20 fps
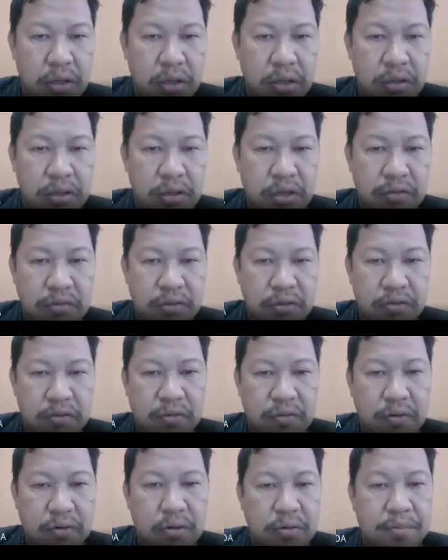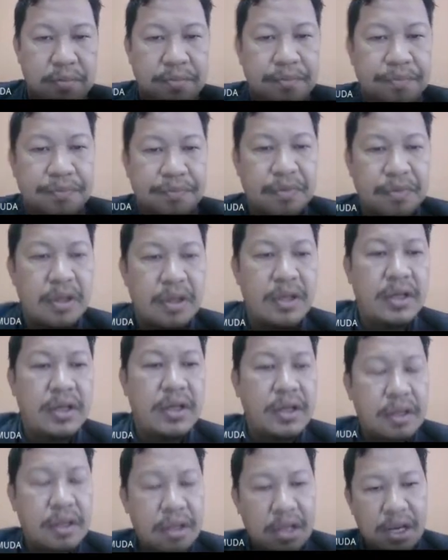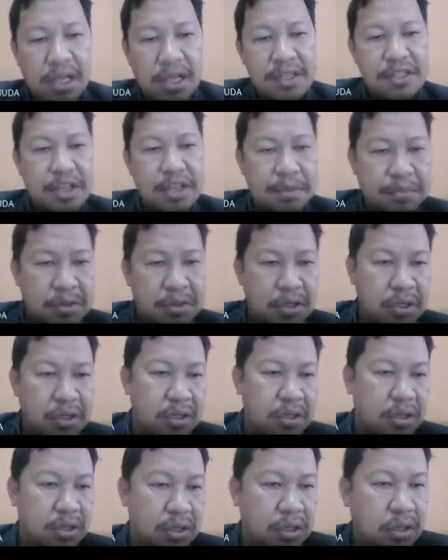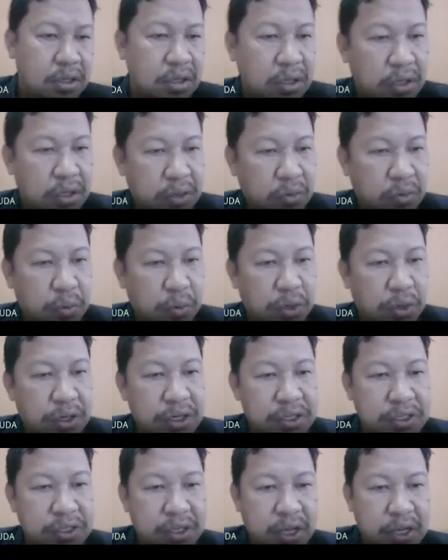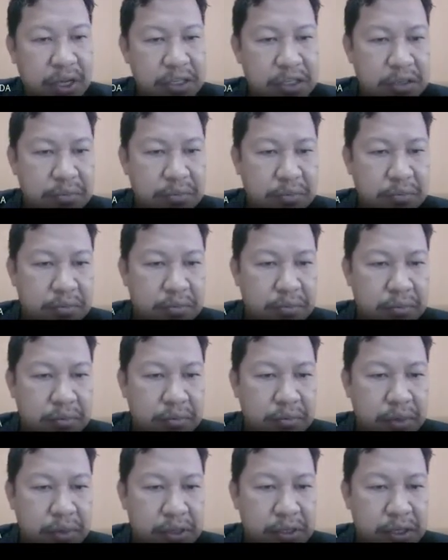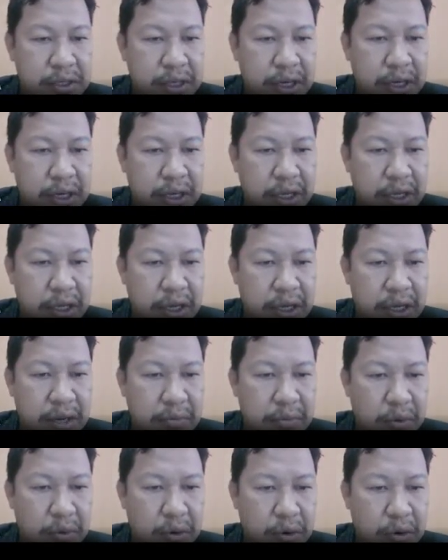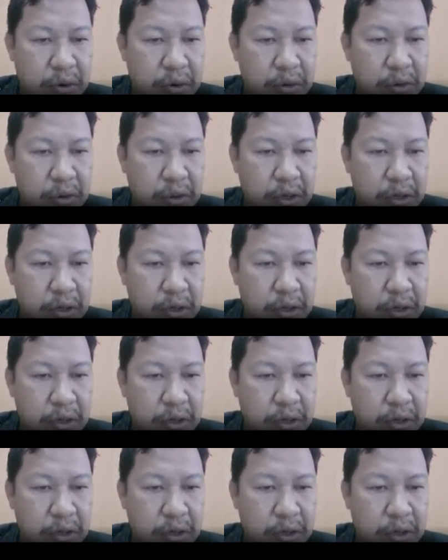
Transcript: chapter 4. The last chapter, we will discuss basically more on